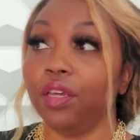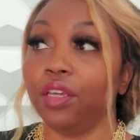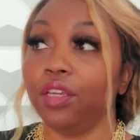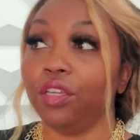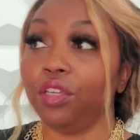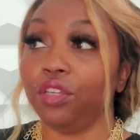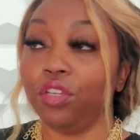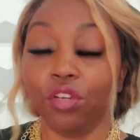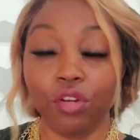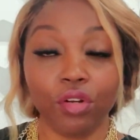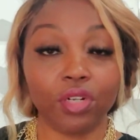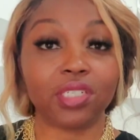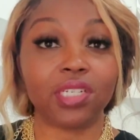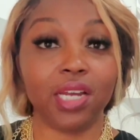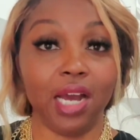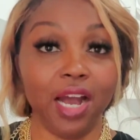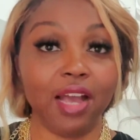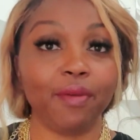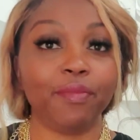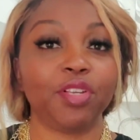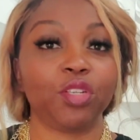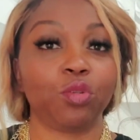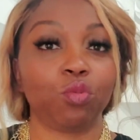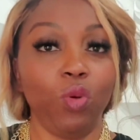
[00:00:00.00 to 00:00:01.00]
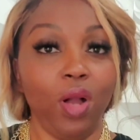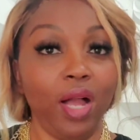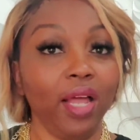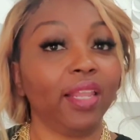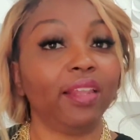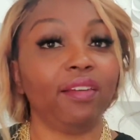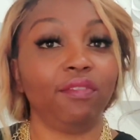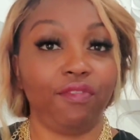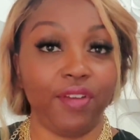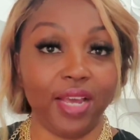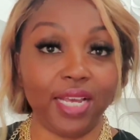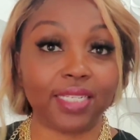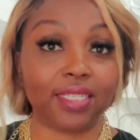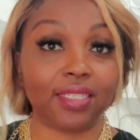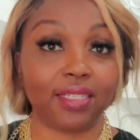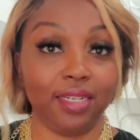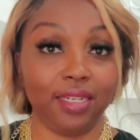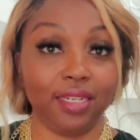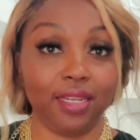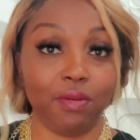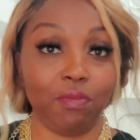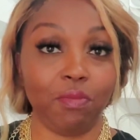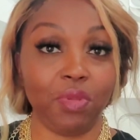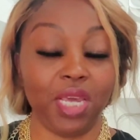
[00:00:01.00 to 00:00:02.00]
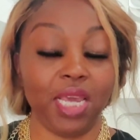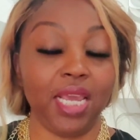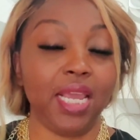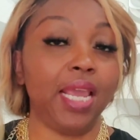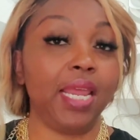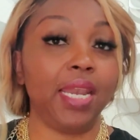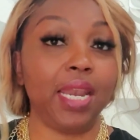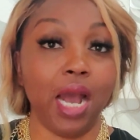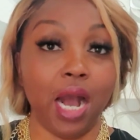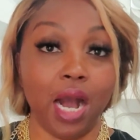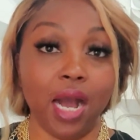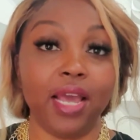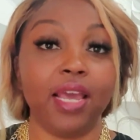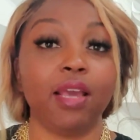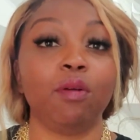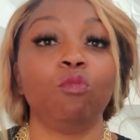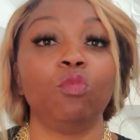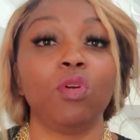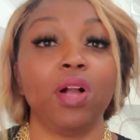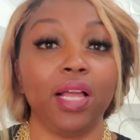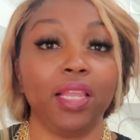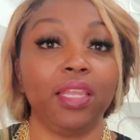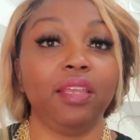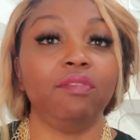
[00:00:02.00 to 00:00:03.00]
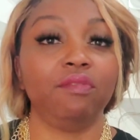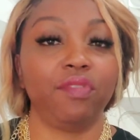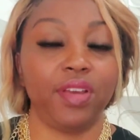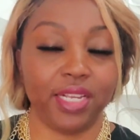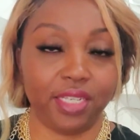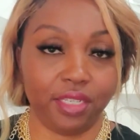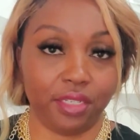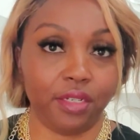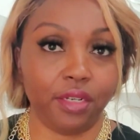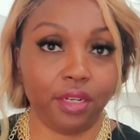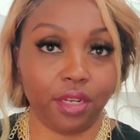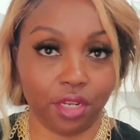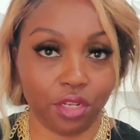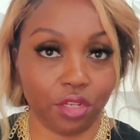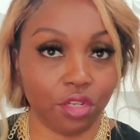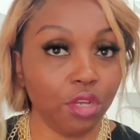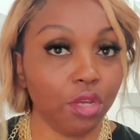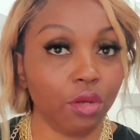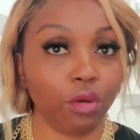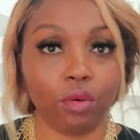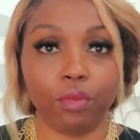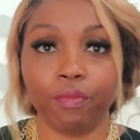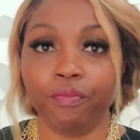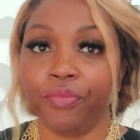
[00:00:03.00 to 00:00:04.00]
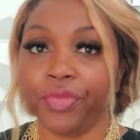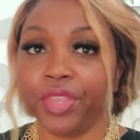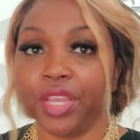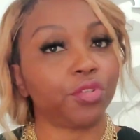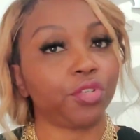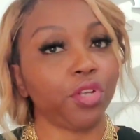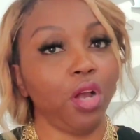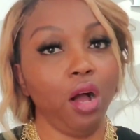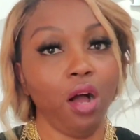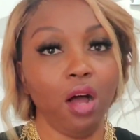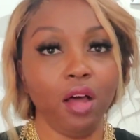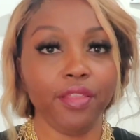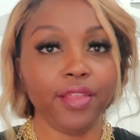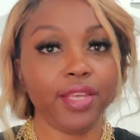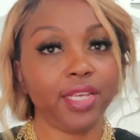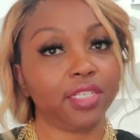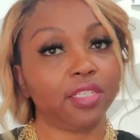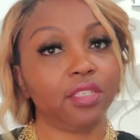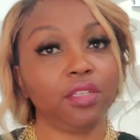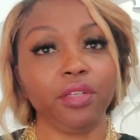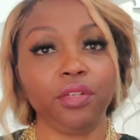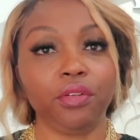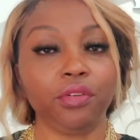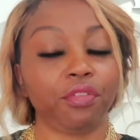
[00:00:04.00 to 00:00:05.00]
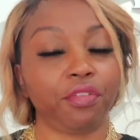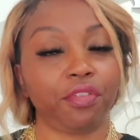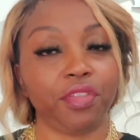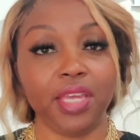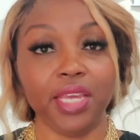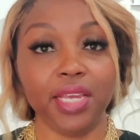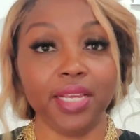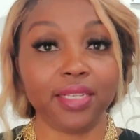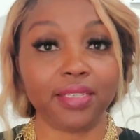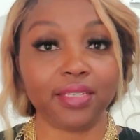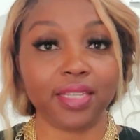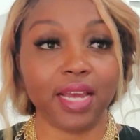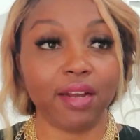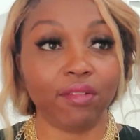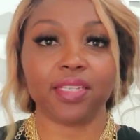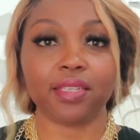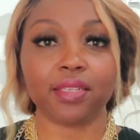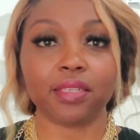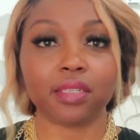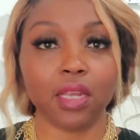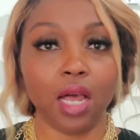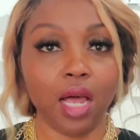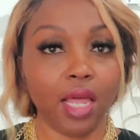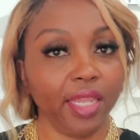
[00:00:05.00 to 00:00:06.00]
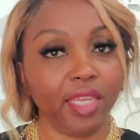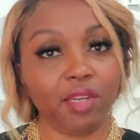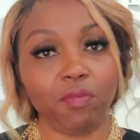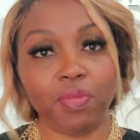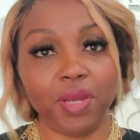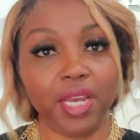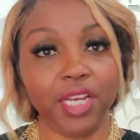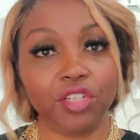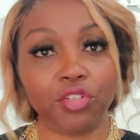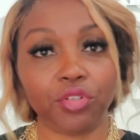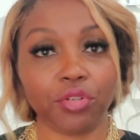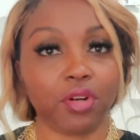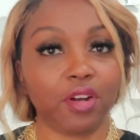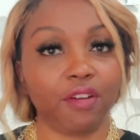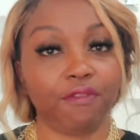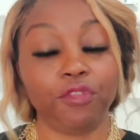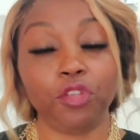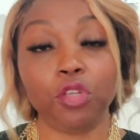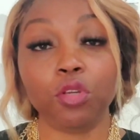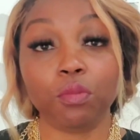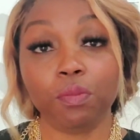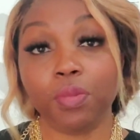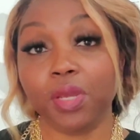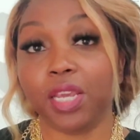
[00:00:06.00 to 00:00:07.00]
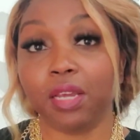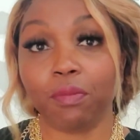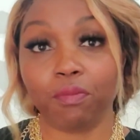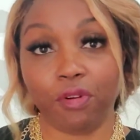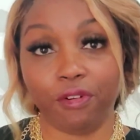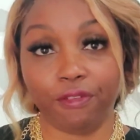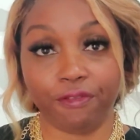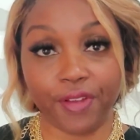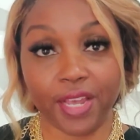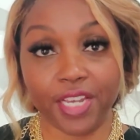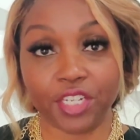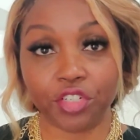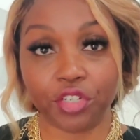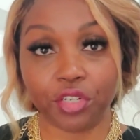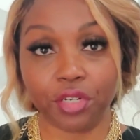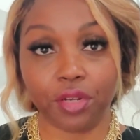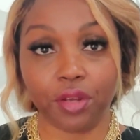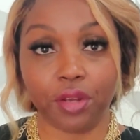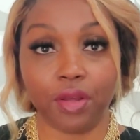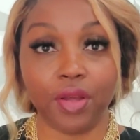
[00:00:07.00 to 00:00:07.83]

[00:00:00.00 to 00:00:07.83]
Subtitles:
your time is well invested in me and I am well invested in you. There's all these little things, this solid picture of you being professional.